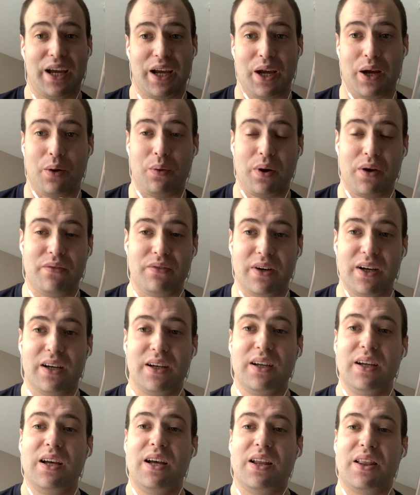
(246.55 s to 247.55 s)
However,
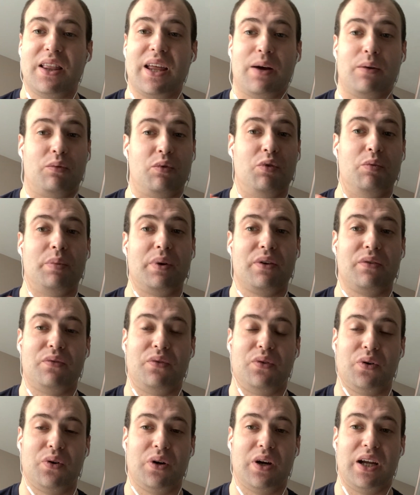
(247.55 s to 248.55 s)
that will be
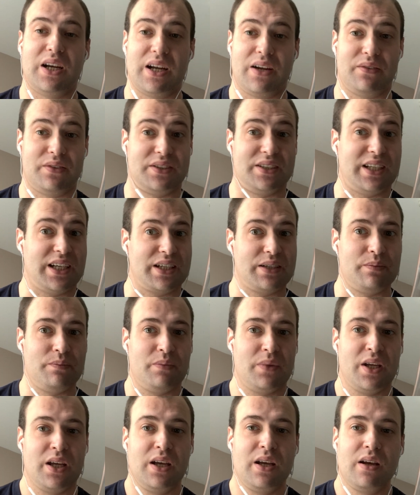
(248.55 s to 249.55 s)
for another day.
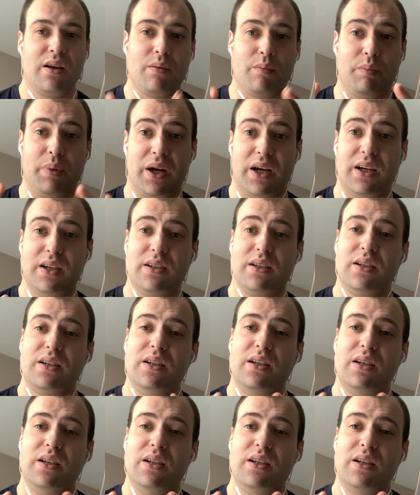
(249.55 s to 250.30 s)
But